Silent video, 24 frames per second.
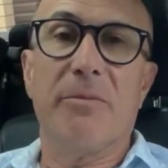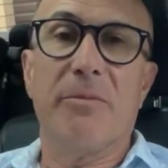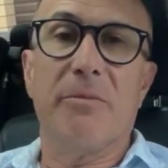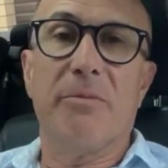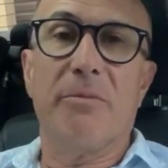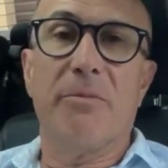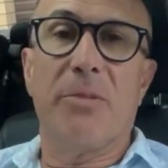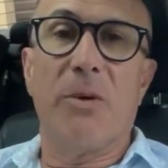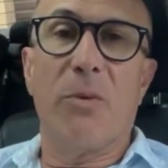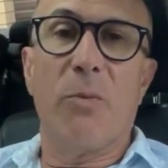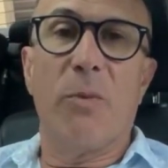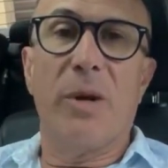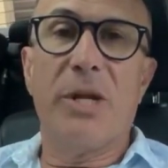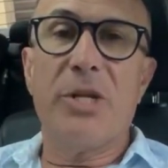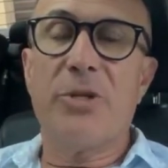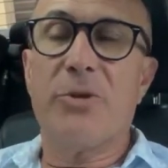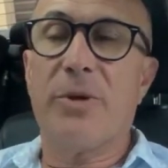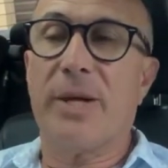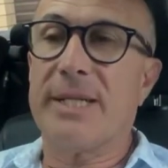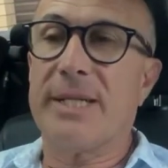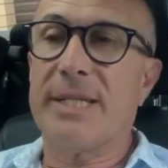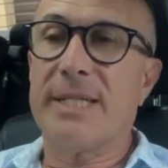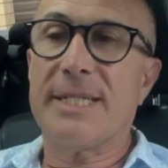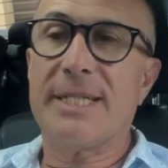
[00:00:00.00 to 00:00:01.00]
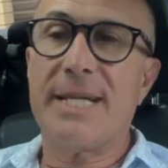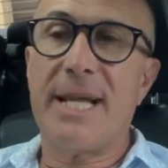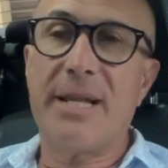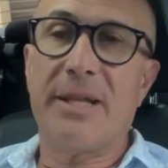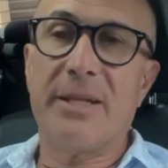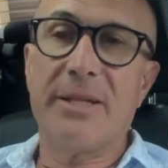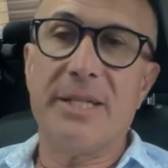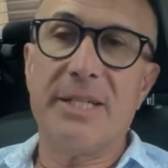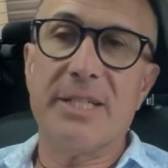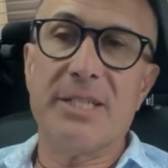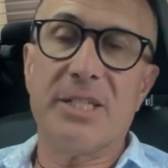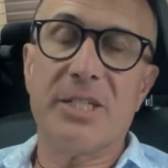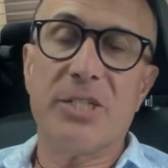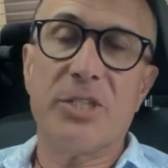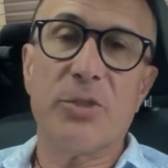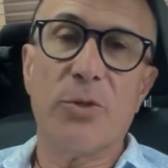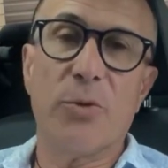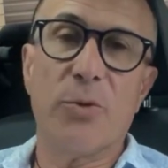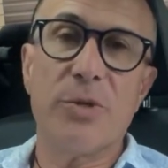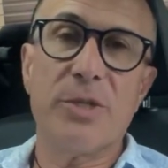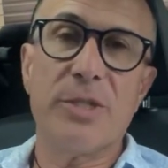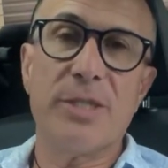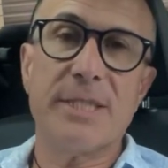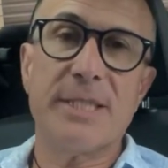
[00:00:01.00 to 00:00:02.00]
but once you understand that these
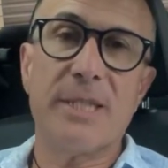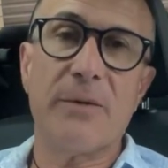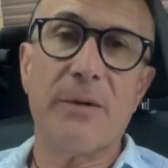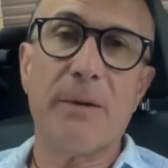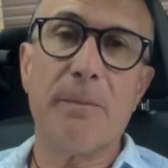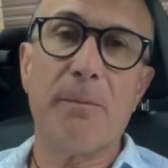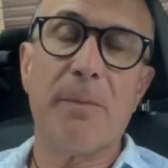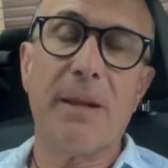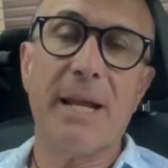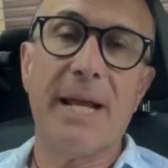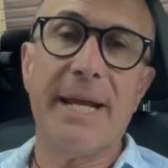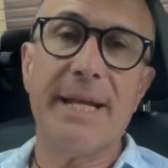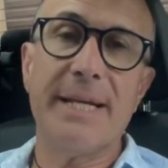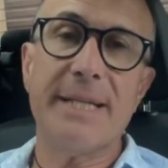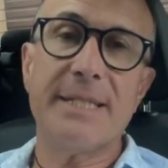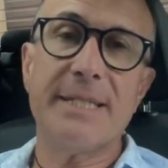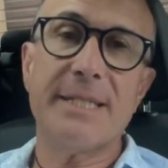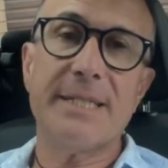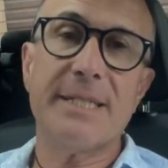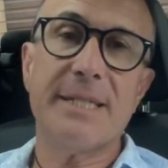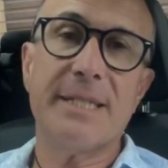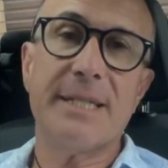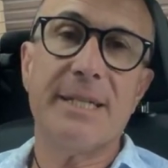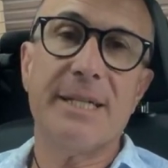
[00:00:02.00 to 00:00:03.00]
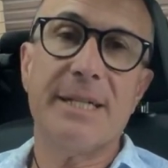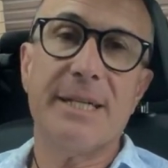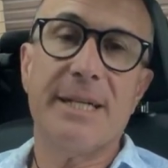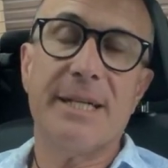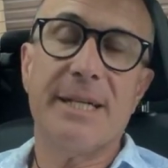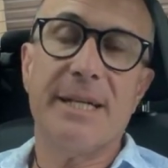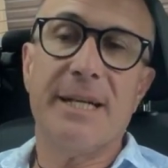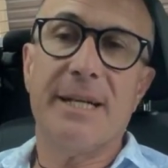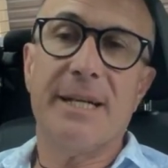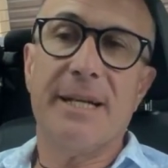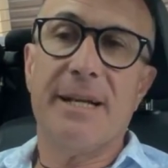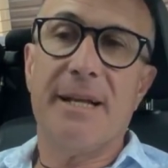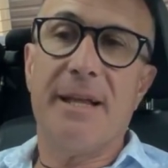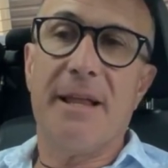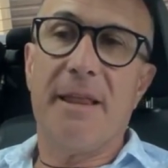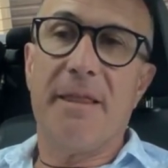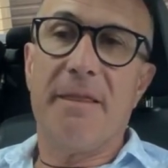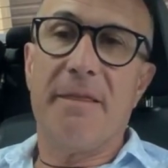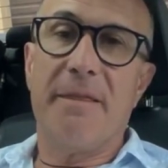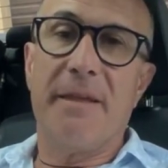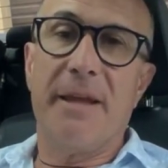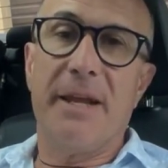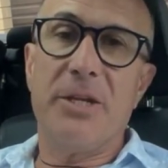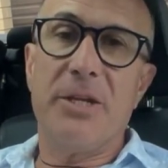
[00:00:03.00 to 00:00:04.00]
distortions are in place,
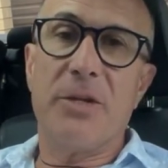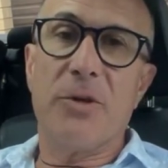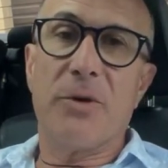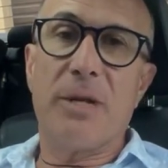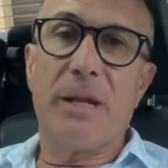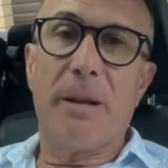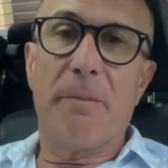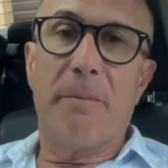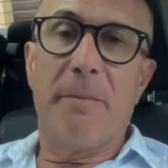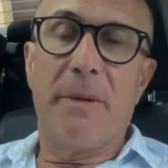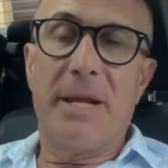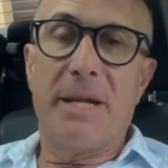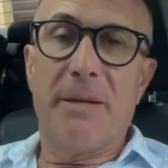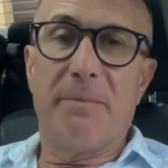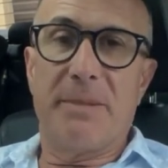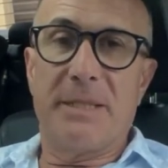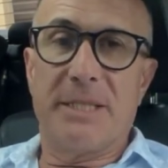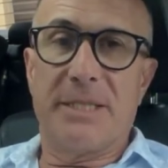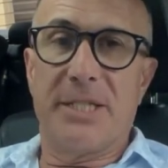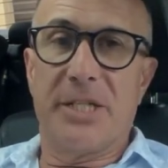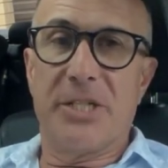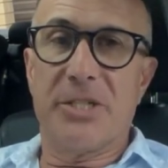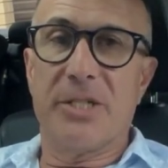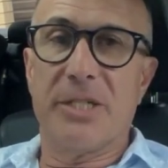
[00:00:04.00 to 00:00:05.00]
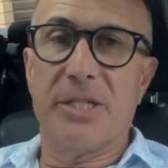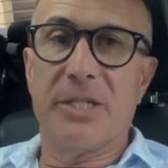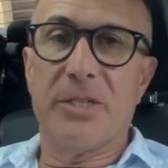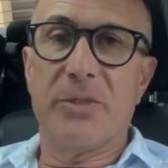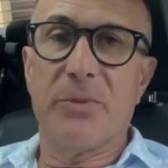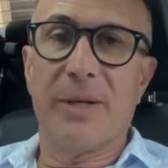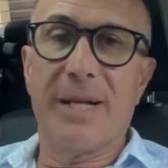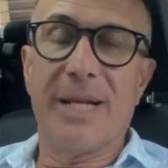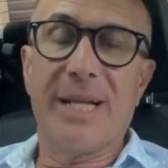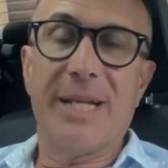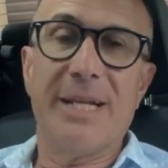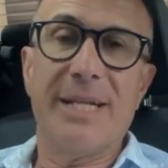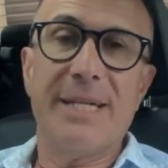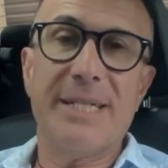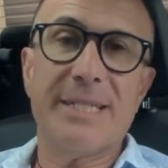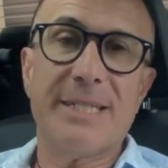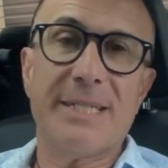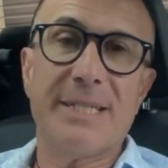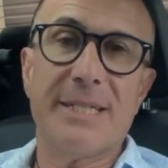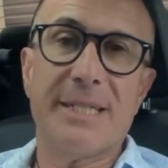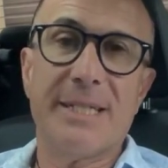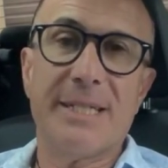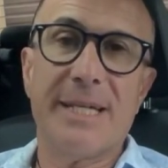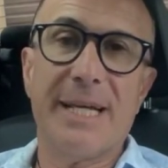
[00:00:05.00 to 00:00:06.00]
then you're in a better position to at
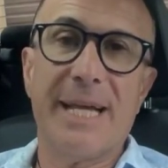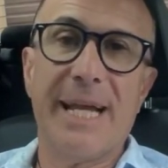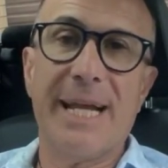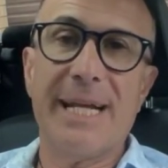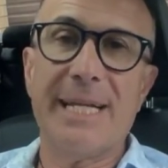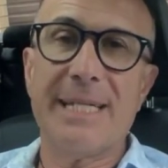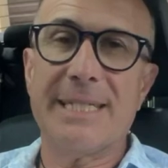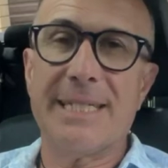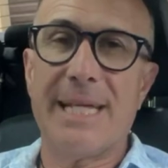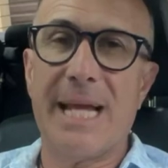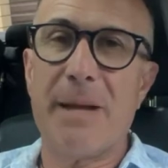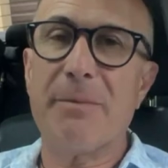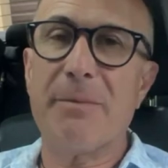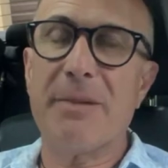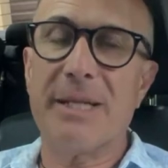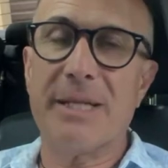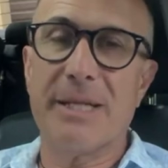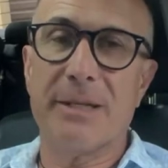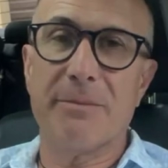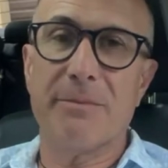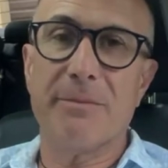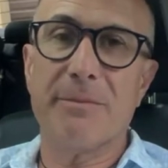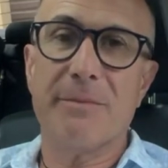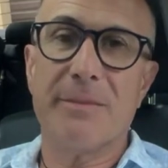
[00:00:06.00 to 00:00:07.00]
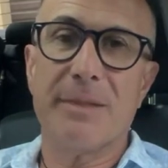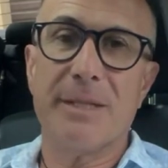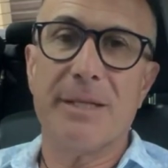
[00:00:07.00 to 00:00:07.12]
least examine them.